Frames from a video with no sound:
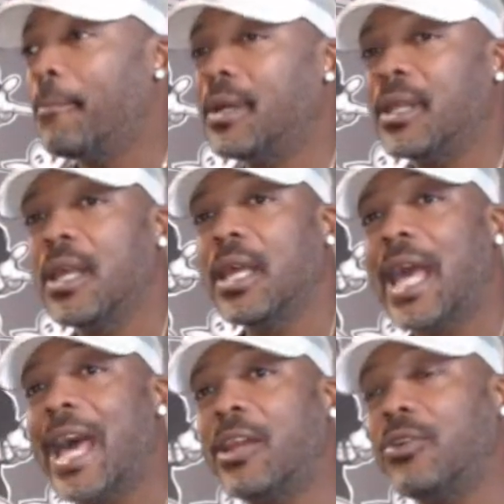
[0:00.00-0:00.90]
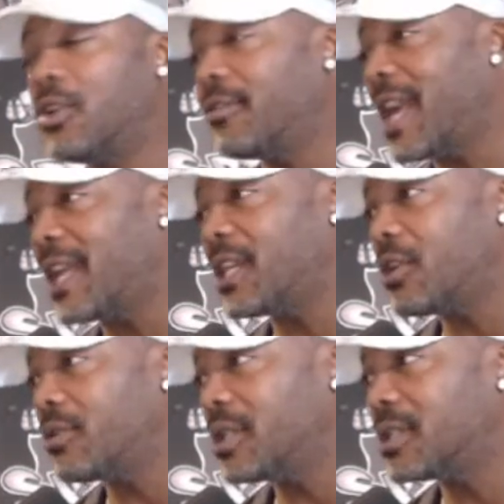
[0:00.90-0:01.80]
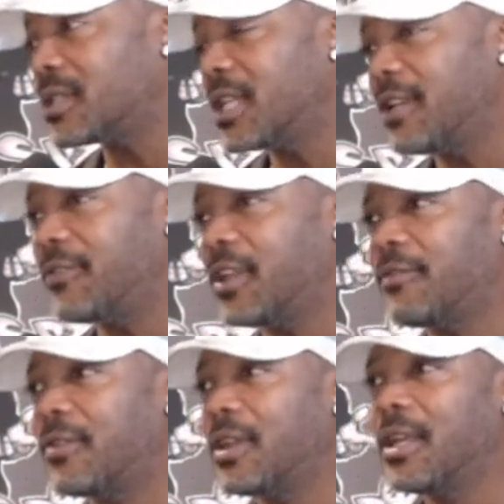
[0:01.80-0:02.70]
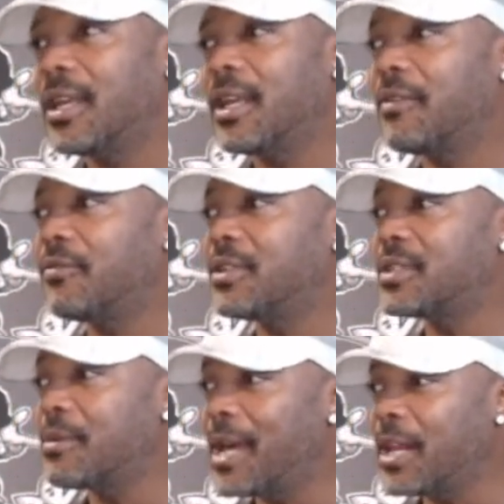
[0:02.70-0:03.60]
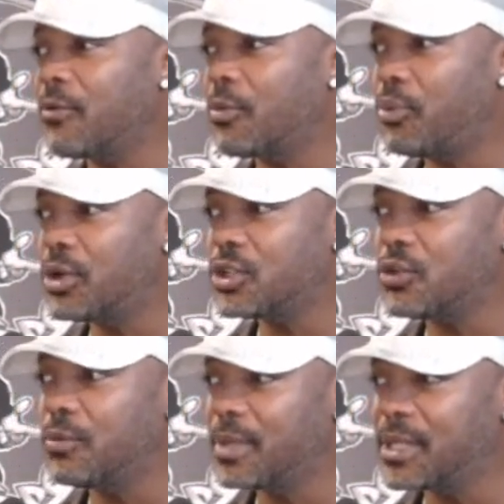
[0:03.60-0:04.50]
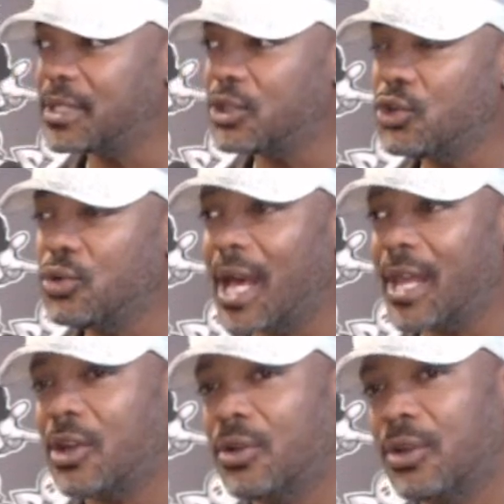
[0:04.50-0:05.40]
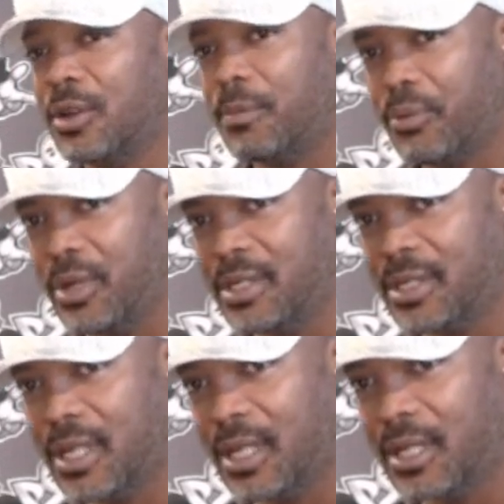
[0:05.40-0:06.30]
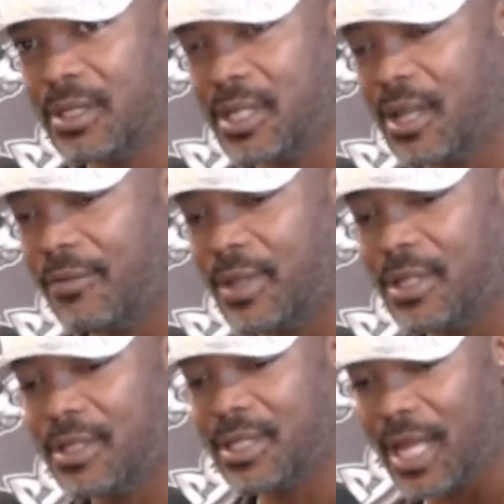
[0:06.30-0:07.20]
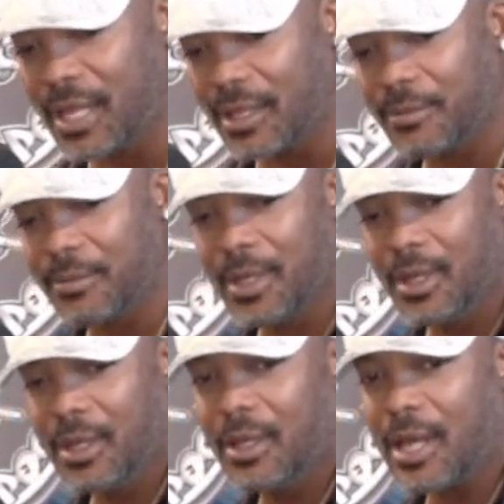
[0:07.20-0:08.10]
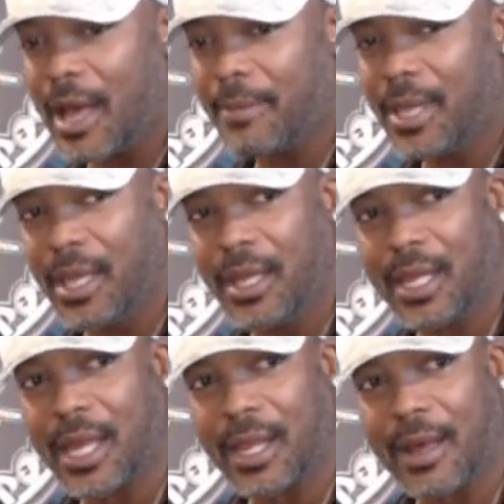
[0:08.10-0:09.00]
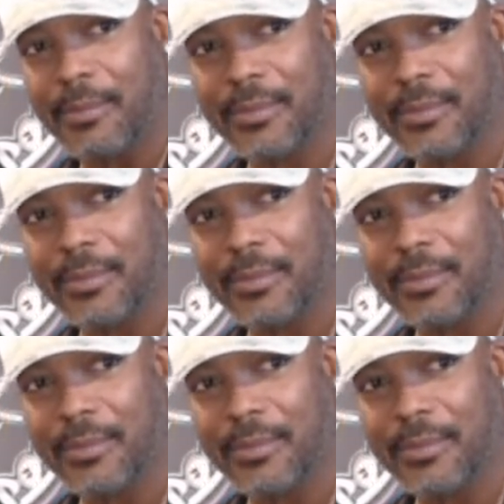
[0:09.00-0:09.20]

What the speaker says: But I don't know if y'all know this. If somebody reports you missing, you gotta go to the precinct yourself and tell them I'm here. Like I'm